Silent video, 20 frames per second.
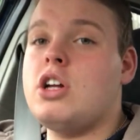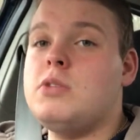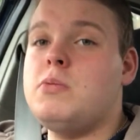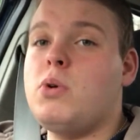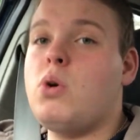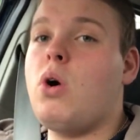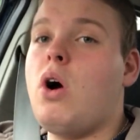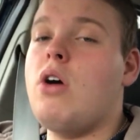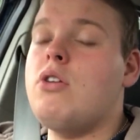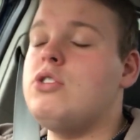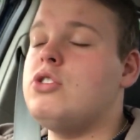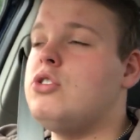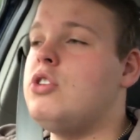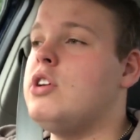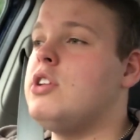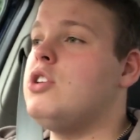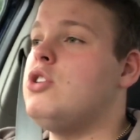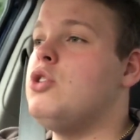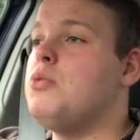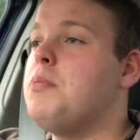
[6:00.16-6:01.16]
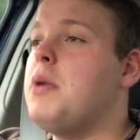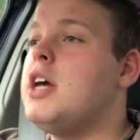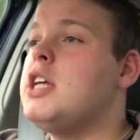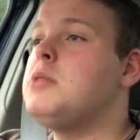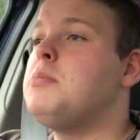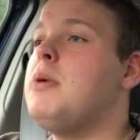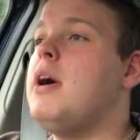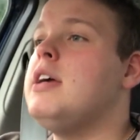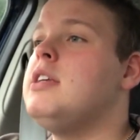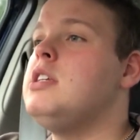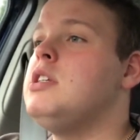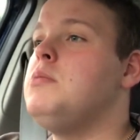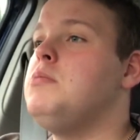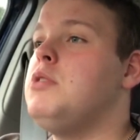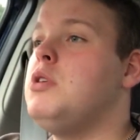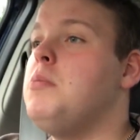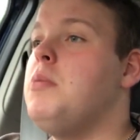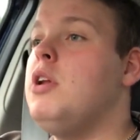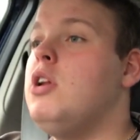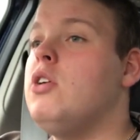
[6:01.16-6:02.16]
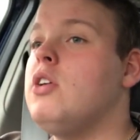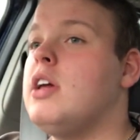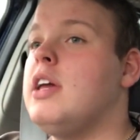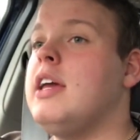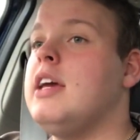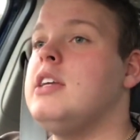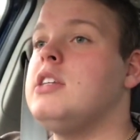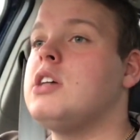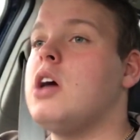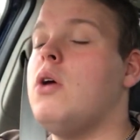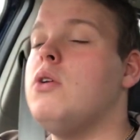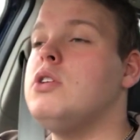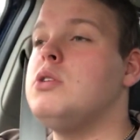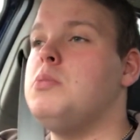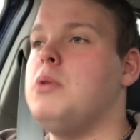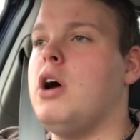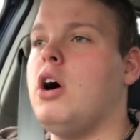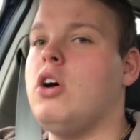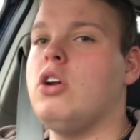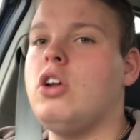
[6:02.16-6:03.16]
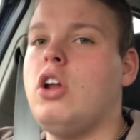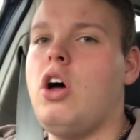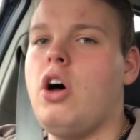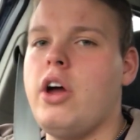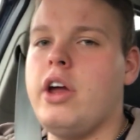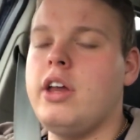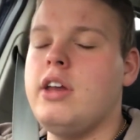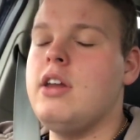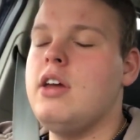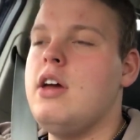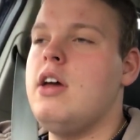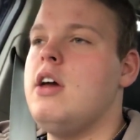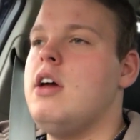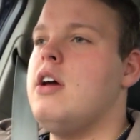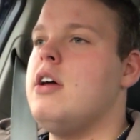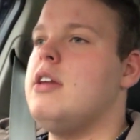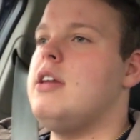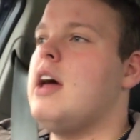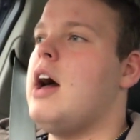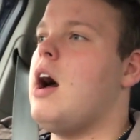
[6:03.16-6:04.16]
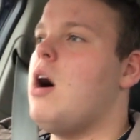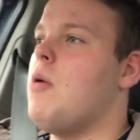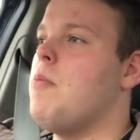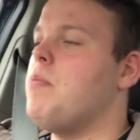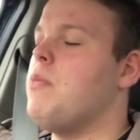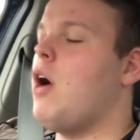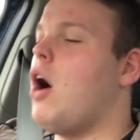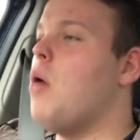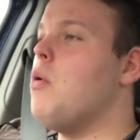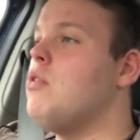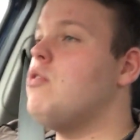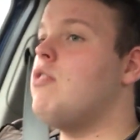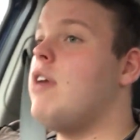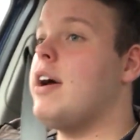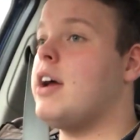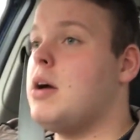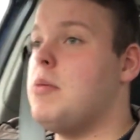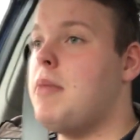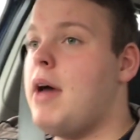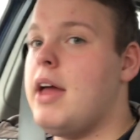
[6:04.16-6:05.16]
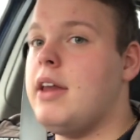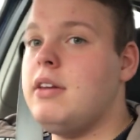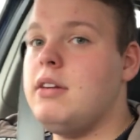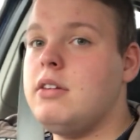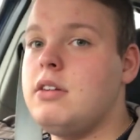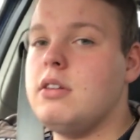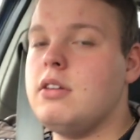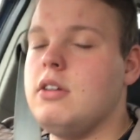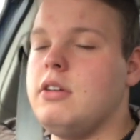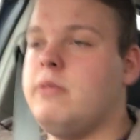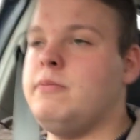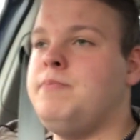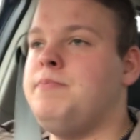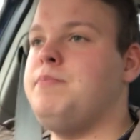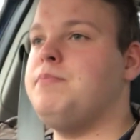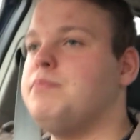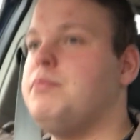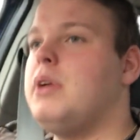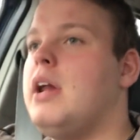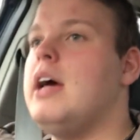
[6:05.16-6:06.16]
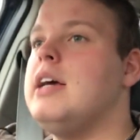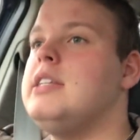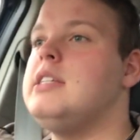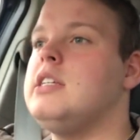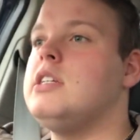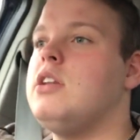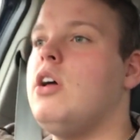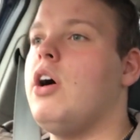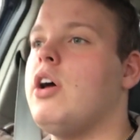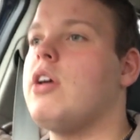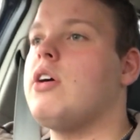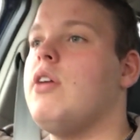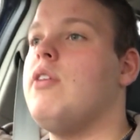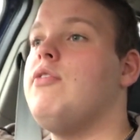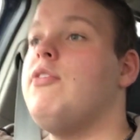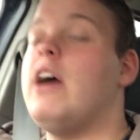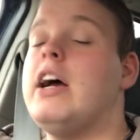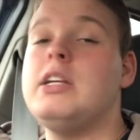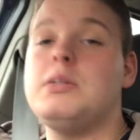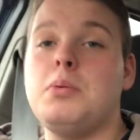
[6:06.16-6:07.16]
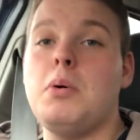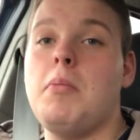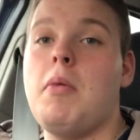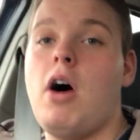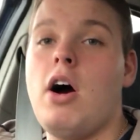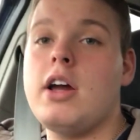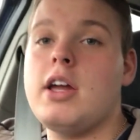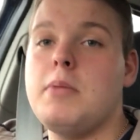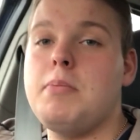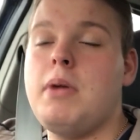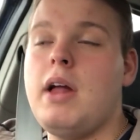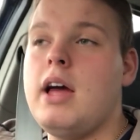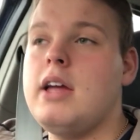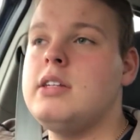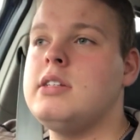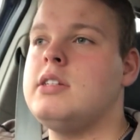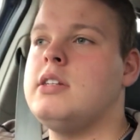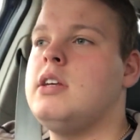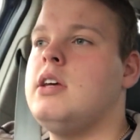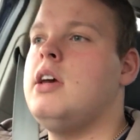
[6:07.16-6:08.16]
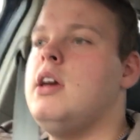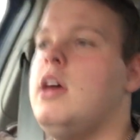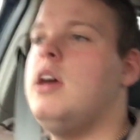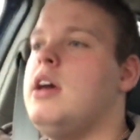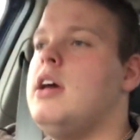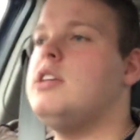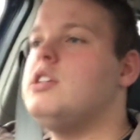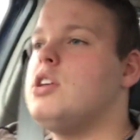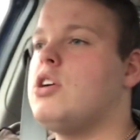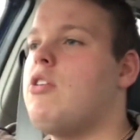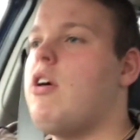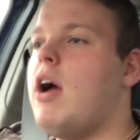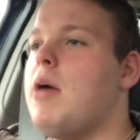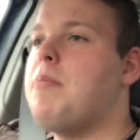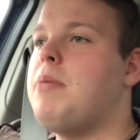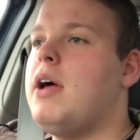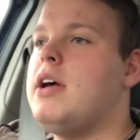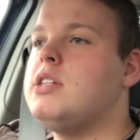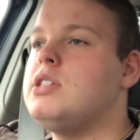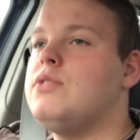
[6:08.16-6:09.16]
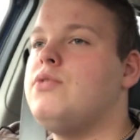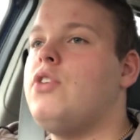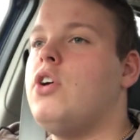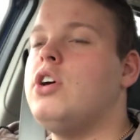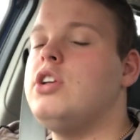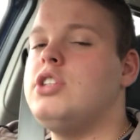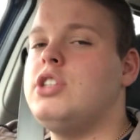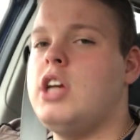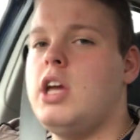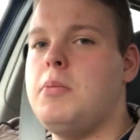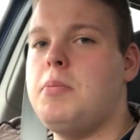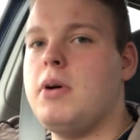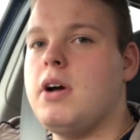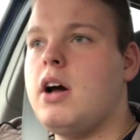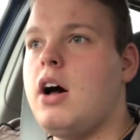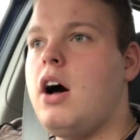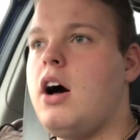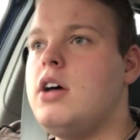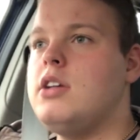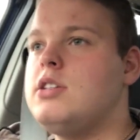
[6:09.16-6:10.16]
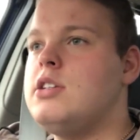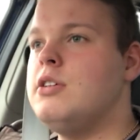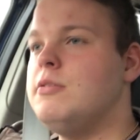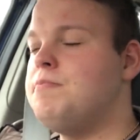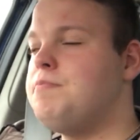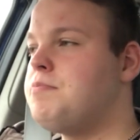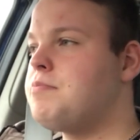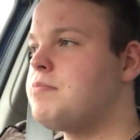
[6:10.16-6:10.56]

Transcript: going to be quite restricted, your best place to be looking is going to be online. Now I would recommend places like Facebook Marketplace is a great place to find cheaper cars.